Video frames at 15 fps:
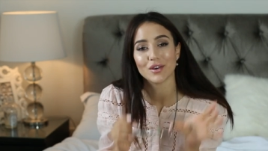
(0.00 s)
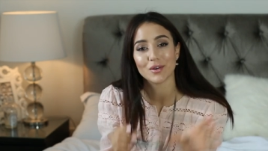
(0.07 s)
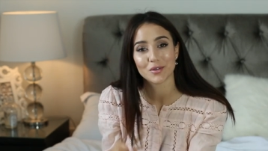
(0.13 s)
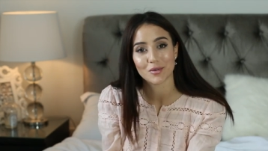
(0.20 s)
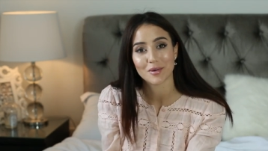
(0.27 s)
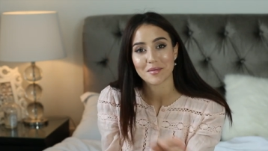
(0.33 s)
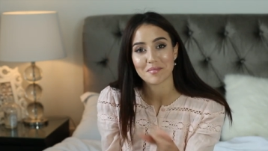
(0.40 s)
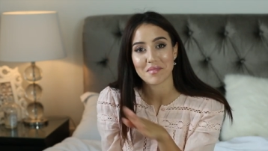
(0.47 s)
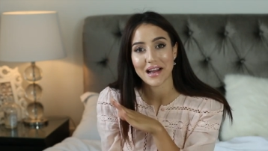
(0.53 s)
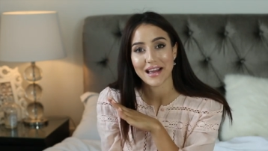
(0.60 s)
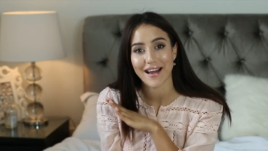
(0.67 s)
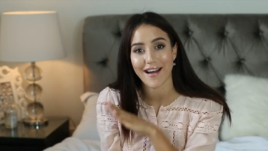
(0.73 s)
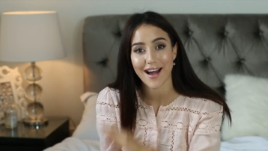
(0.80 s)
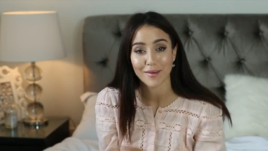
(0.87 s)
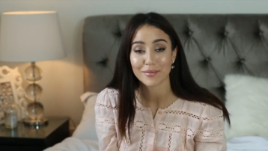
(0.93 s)
those were
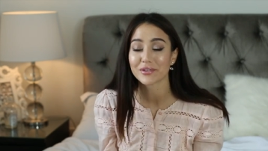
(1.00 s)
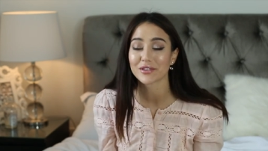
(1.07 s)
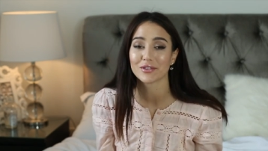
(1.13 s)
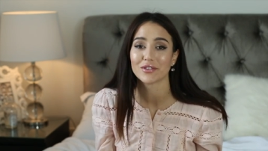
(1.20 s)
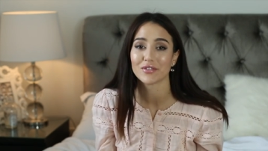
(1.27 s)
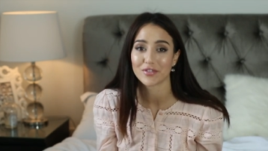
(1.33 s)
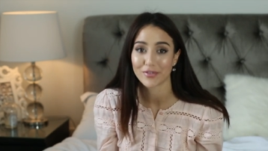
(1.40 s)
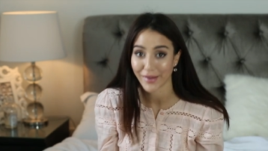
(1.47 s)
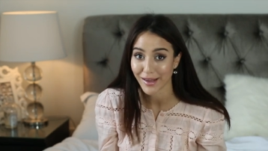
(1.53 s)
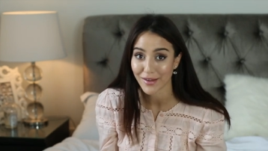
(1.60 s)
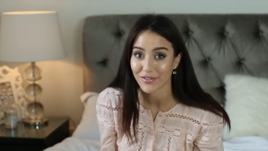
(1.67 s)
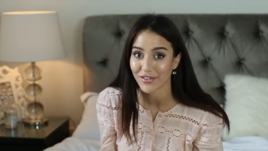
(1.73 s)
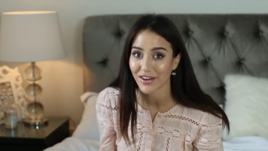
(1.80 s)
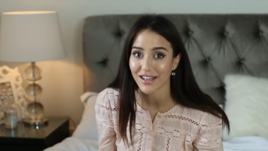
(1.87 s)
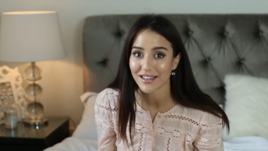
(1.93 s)
my absolute
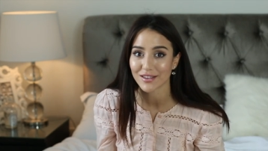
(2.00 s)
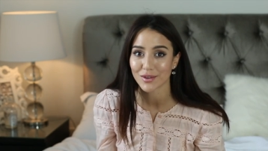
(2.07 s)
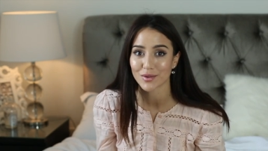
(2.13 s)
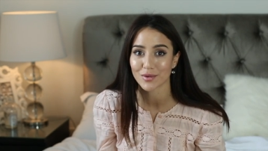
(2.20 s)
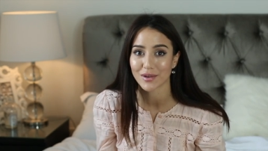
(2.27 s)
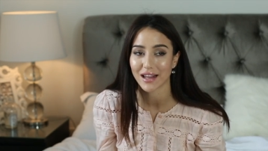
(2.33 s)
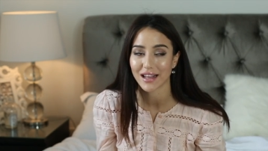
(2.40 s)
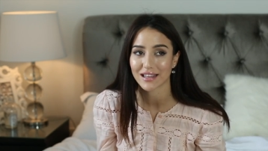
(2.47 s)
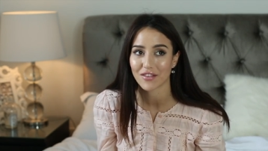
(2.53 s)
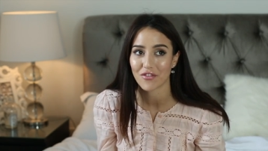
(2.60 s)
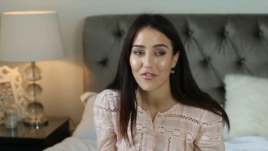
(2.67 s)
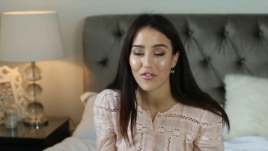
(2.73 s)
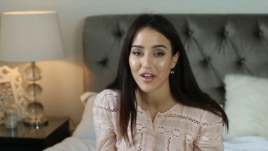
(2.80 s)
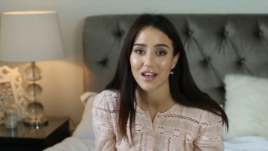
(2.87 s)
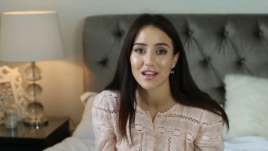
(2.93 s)
favorite. Those were like the
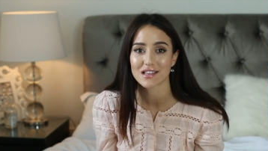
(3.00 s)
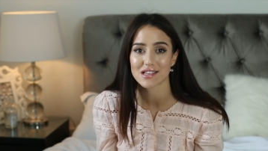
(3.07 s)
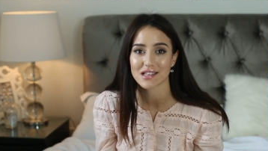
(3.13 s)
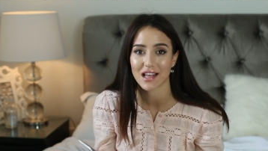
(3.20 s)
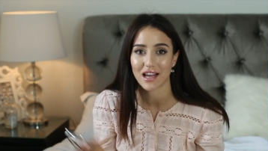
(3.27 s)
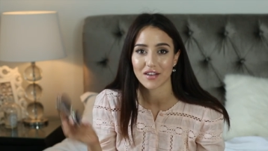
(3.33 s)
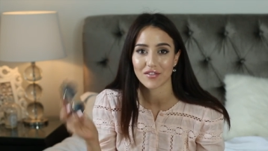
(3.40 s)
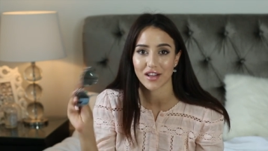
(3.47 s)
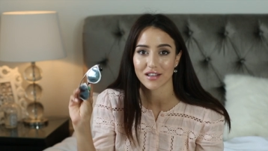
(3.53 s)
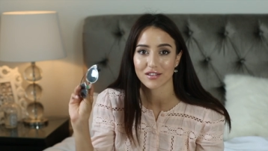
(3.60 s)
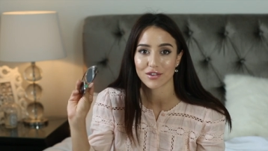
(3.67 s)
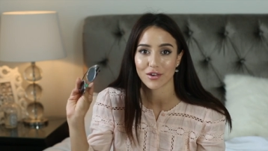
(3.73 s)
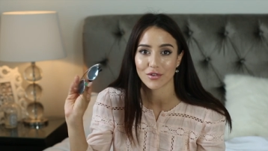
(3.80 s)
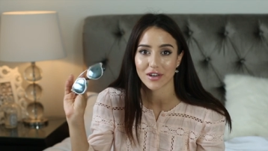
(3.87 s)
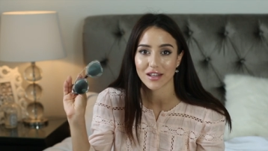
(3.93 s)
first kind of like
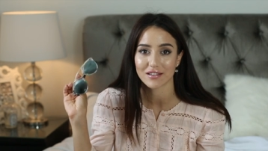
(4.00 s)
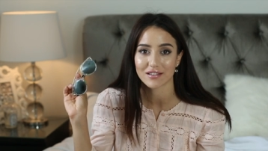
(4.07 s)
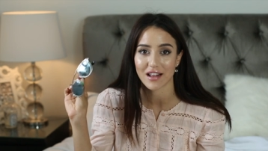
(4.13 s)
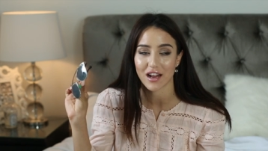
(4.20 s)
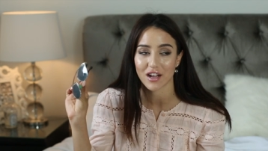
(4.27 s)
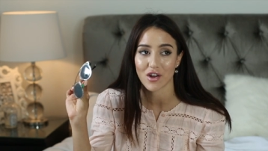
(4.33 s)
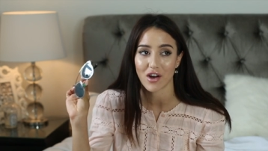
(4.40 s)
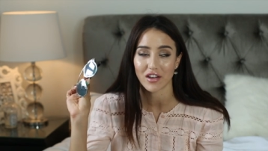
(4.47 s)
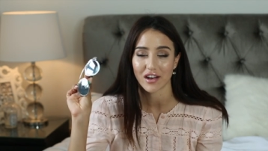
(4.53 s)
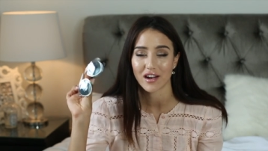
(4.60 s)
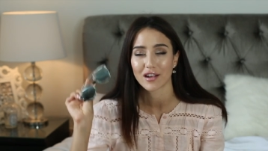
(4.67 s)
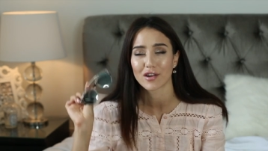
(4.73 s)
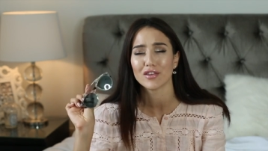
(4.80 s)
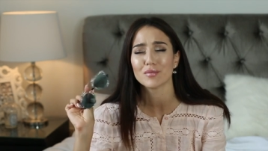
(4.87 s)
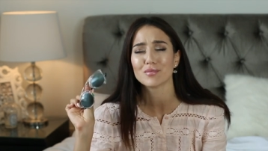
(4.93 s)
So Reals that I got, and
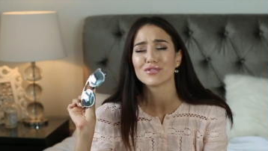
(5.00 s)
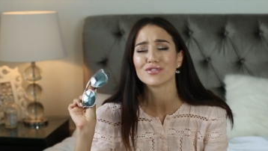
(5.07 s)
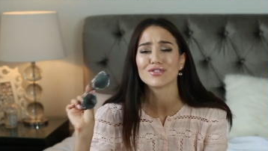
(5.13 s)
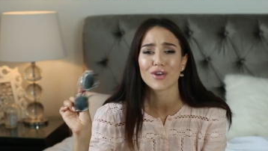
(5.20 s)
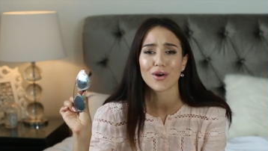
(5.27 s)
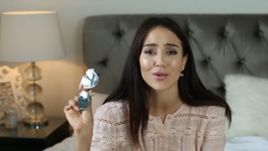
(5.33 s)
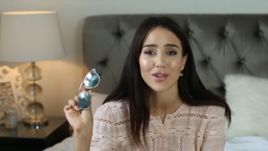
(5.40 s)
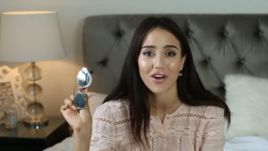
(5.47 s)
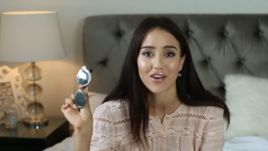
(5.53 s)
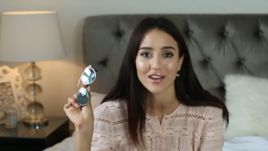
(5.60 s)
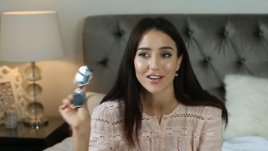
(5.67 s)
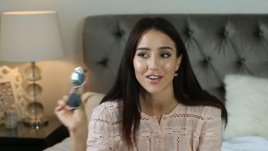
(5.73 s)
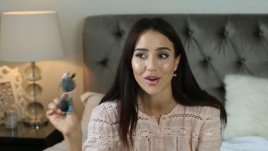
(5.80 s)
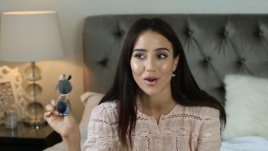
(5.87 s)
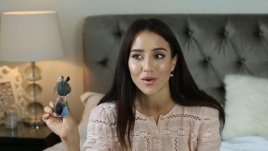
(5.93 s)
I got them so long
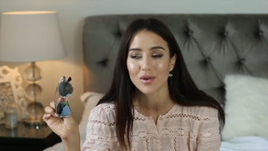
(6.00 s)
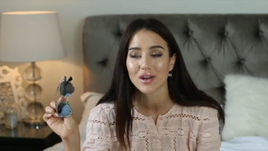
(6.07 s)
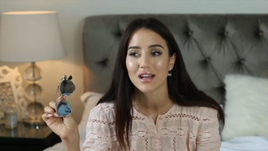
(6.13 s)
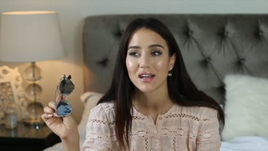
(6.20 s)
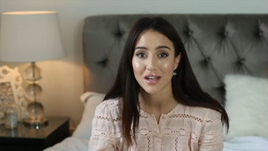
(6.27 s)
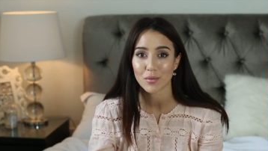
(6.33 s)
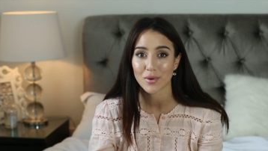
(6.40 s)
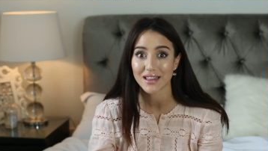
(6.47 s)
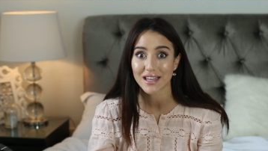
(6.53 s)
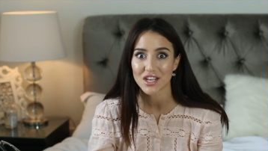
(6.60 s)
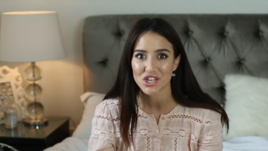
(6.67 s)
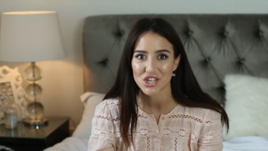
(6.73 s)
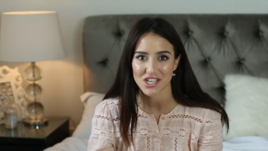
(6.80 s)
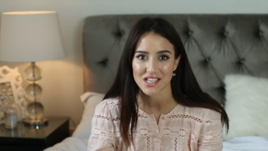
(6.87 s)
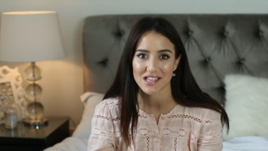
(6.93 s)
ago when
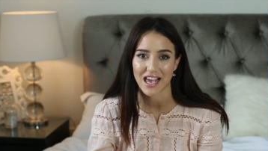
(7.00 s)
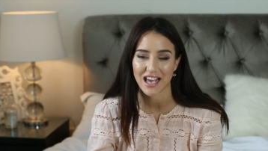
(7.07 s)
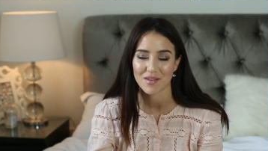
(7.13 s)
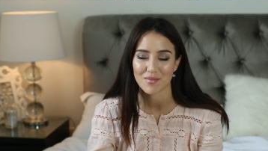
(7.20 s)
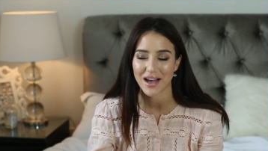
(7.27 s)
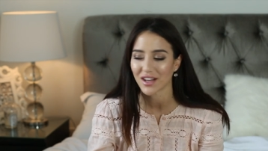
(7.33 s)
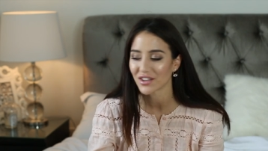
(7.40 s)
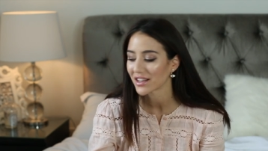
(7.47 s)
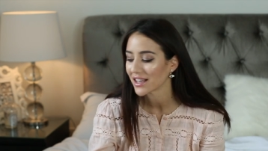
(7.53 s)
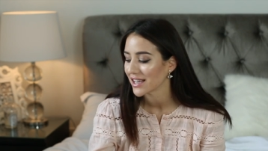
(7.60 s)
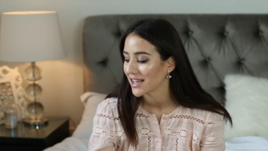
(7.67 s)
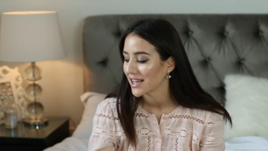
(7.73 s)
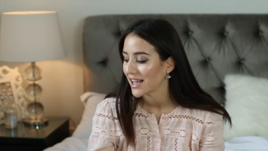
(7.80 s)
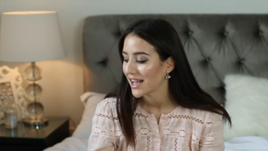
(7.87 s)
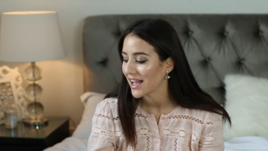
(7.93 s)
they just came out.
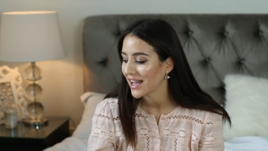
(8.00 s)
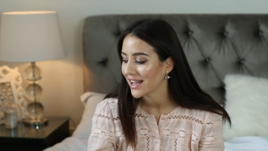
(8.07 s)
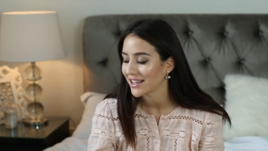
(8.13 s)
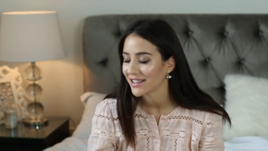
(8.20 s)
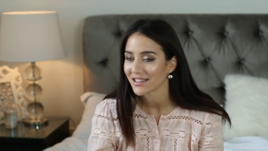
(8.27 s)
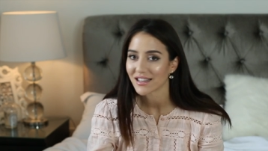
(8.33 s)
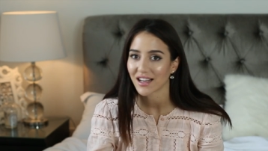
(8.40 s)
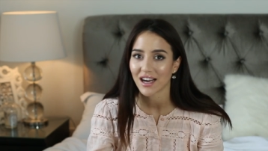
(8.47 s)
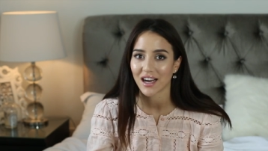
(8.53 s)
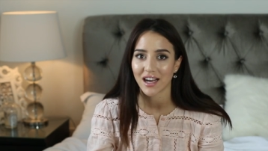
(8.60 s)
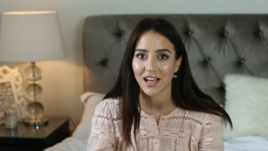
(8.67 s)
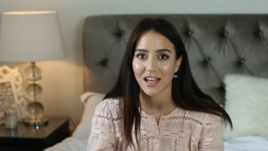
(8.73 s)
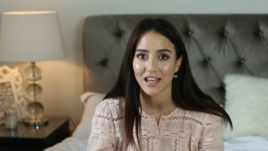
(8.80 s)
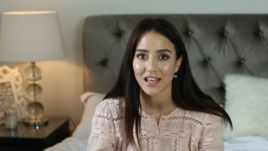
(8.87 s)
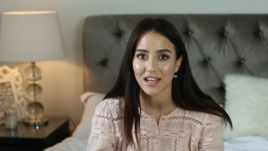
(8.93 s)
And
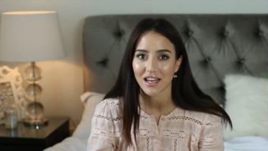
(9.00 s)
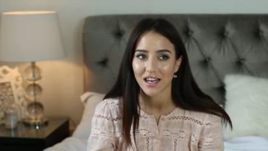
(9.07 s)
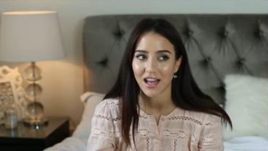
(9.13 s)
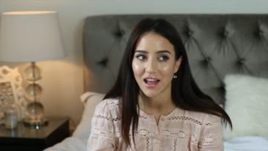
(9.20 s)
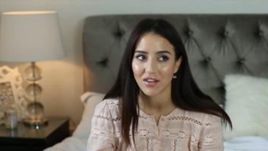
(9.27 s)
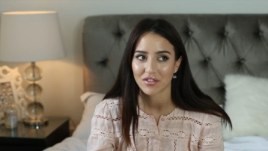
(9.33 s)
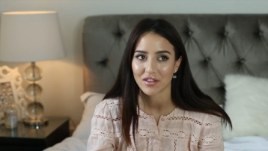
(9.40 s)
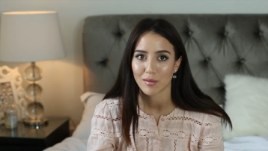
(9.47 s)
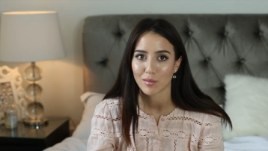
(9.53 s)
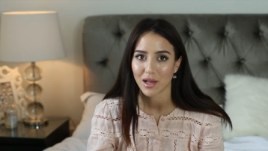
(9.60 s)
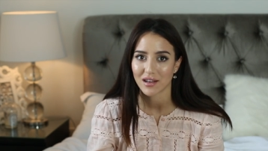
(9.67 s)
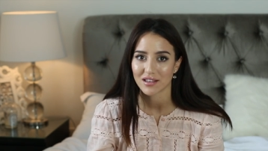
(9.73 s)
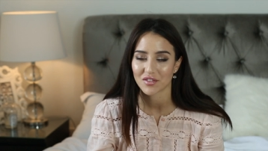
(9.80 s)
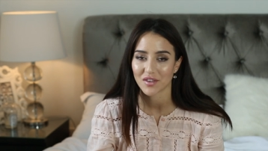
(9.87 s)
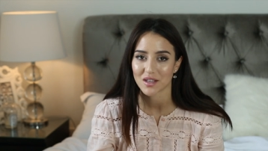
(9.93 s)
I left them
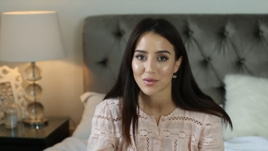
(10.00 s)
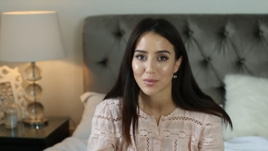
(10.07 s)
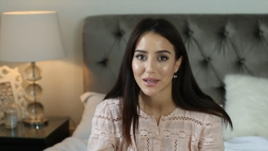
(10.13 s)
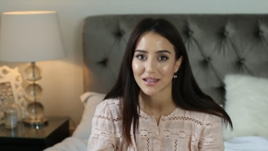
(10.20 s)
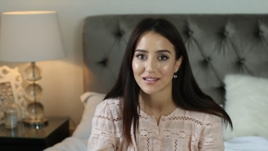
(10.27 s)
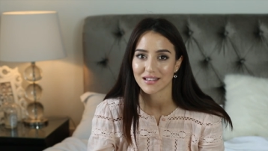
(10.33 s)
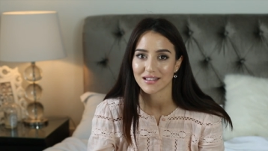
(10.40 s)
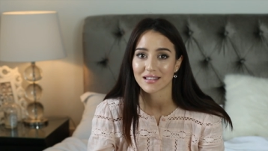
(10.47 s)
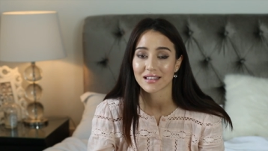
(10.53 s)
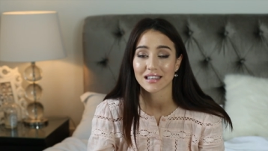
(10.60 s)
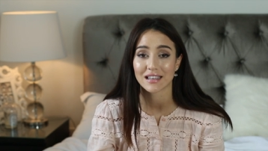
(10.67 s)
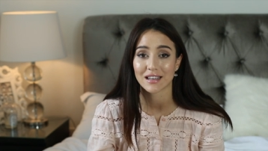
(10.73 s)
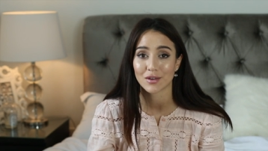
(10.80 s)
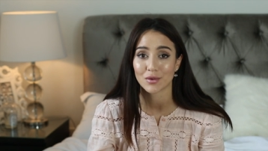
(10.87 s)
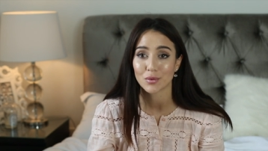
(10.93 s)
last Fashion Week season
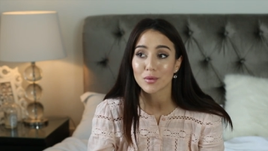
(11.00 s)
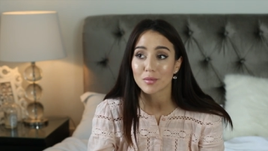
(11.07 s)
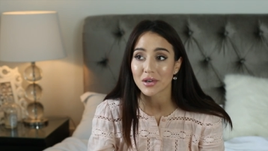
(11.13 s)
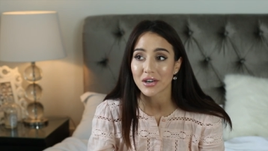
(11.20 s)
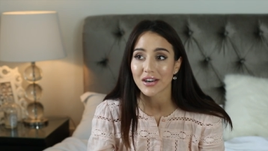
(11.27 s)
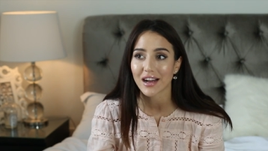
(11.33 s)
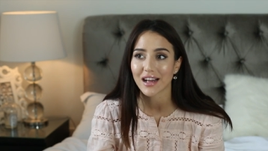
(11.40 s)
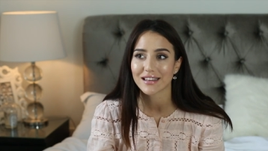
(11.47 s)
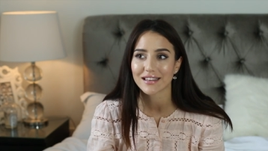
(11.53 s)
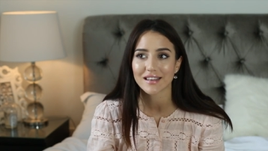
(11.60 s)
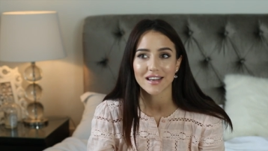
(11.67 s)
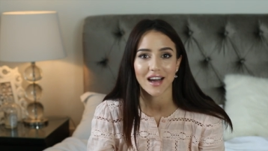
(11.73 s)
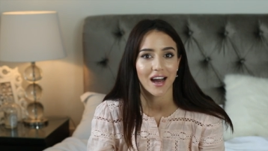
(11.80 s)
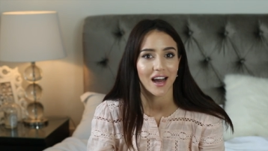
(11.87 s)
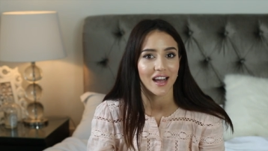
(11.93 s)
in an Uber, and the
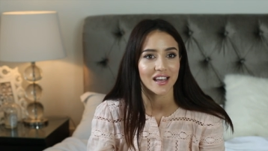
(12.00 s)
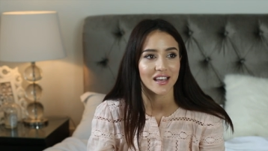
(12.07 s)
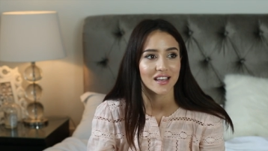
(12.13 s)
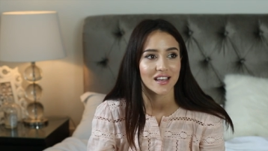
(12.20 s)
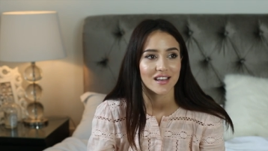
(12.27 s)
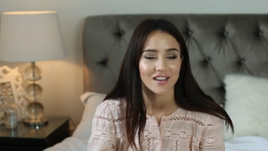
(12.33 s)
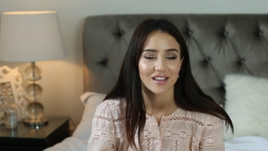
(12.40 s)
guy